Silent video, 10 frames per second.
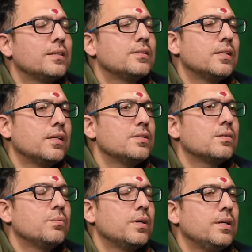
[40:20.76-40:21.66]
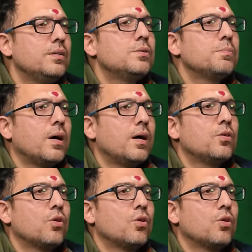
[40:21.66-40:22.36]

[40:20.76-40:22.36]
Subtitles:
then Sikhism is part